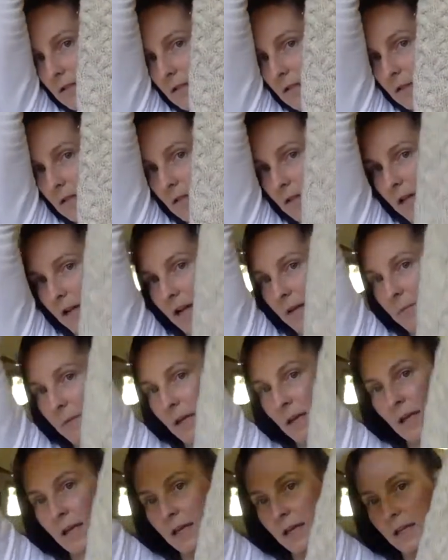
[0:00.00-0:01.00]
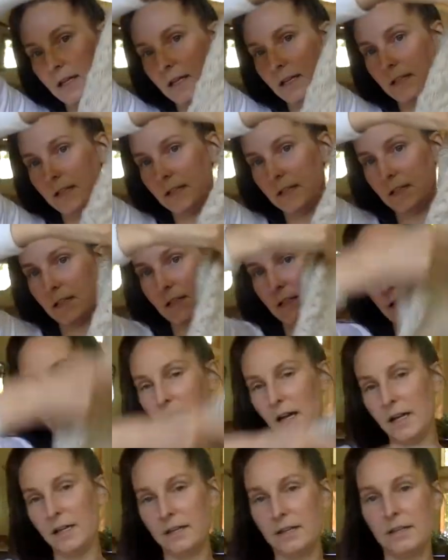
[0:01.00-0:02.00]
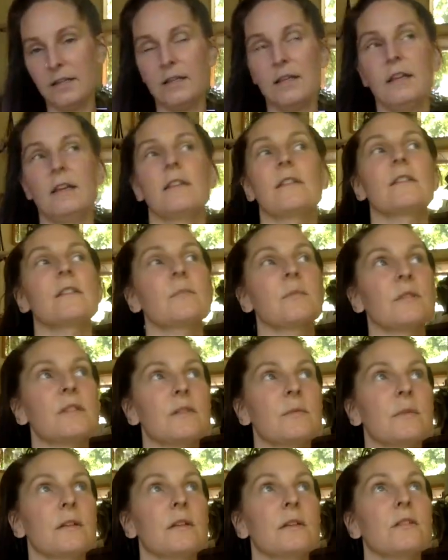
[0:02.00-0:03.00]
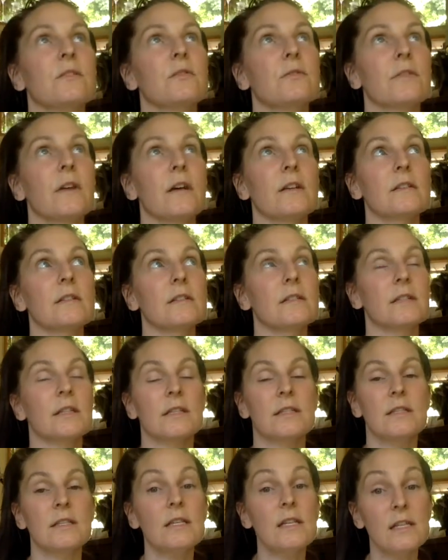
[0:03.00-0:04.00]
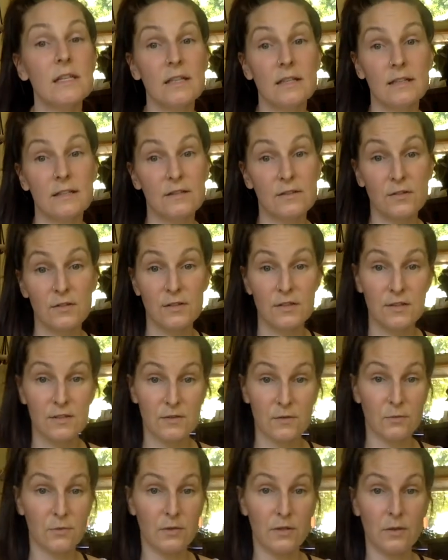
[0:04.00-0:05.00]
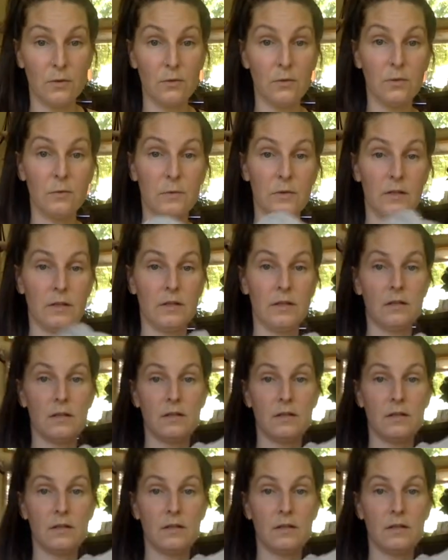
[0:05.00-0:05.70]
that I made, I think this must have been 2016, so this is a really old one.